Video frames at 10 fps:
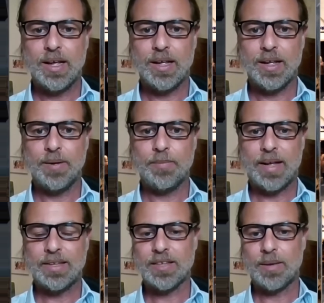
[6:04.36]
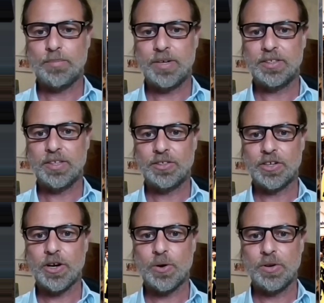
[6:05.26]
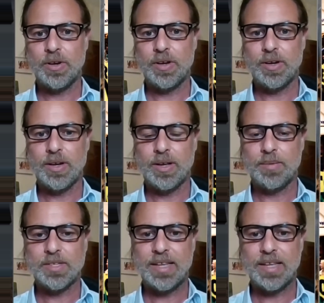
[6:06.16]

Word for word: and some pretty draconian